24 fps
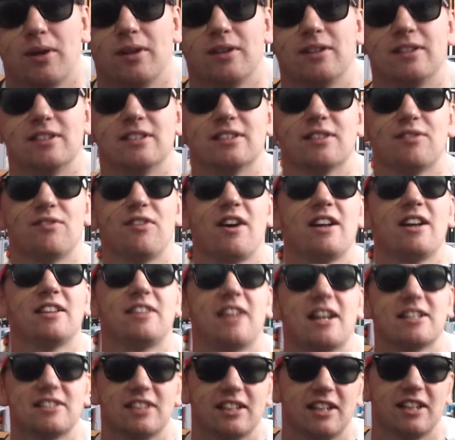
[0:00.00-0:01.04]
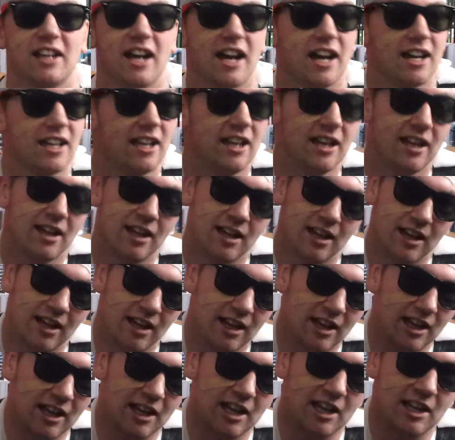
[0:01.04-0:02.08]
He's a fantastic guy.
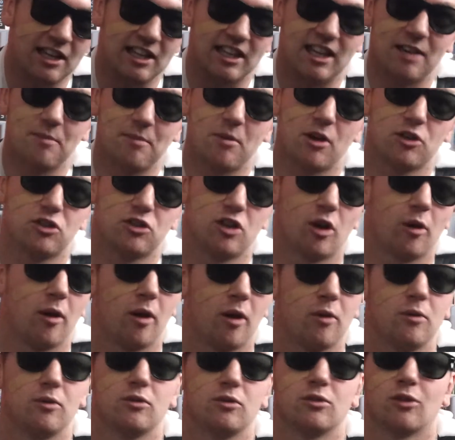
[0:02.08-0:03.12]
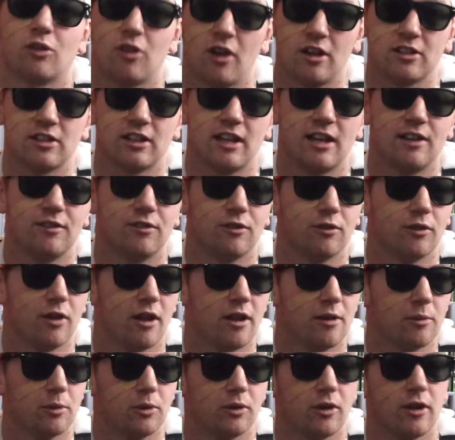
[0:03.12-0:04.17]
He gave me a shout out, so thanks again for
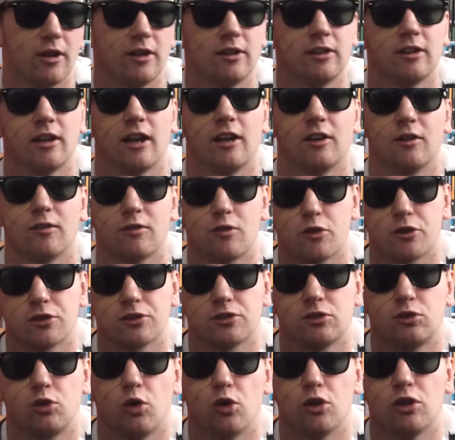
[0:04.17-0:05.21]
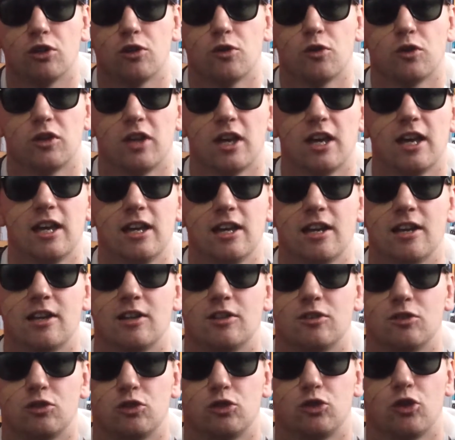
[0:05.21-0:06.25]
that, Woodland. And of course, Tutti UK,
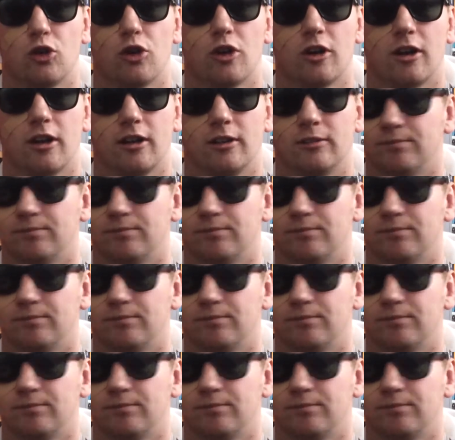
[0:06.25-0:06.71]
Stuart,